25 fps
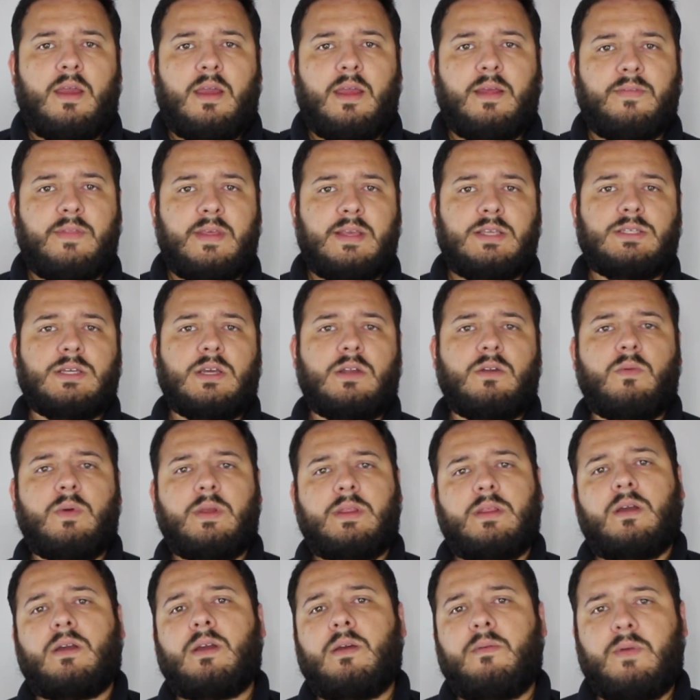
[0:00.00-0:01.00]
In this channel
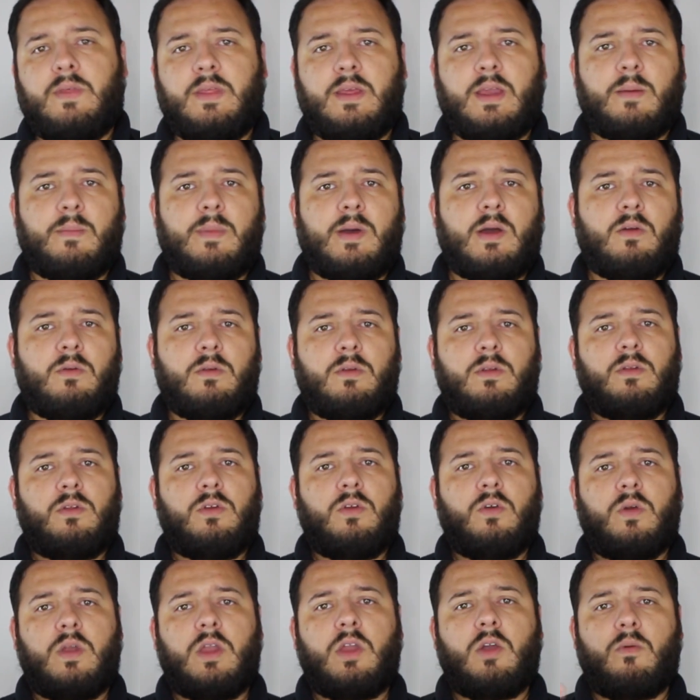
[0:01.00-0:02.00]
we talk everything about
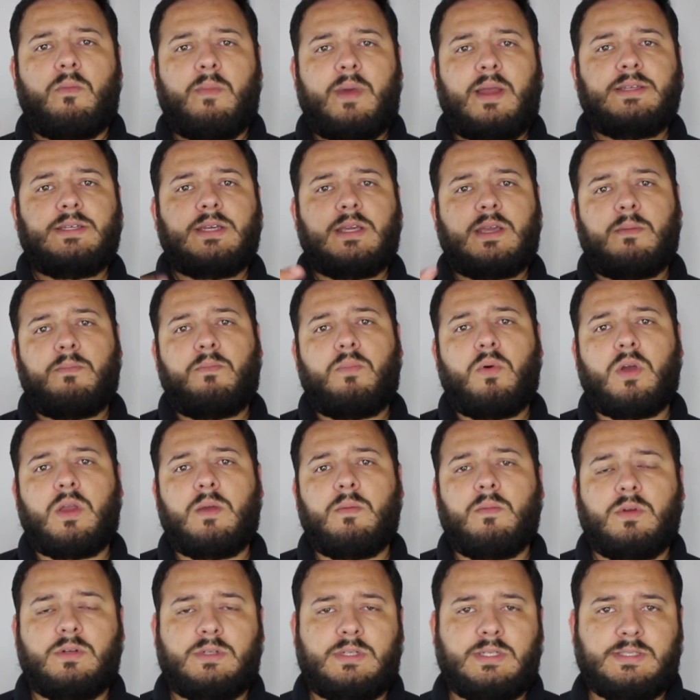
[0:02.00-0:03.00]
Yu-Gi-Oh! Magic and
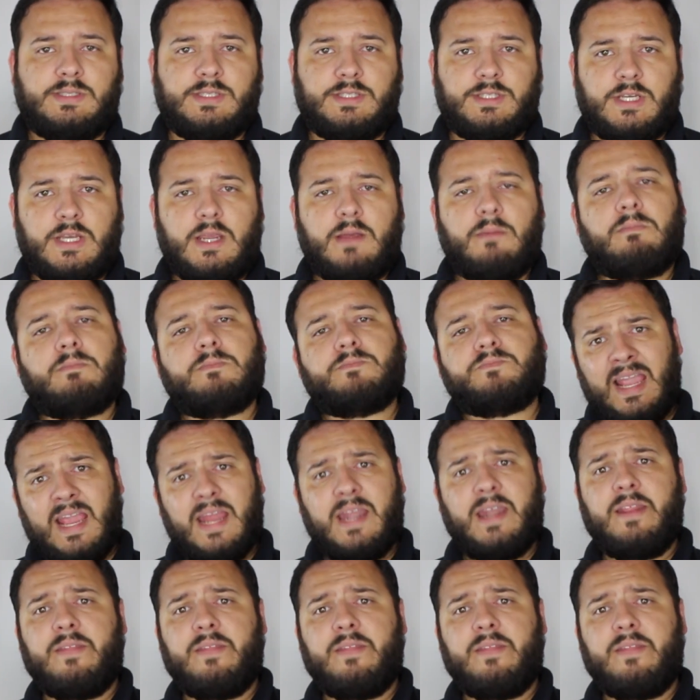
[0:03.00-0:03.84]
Pokemon TCG.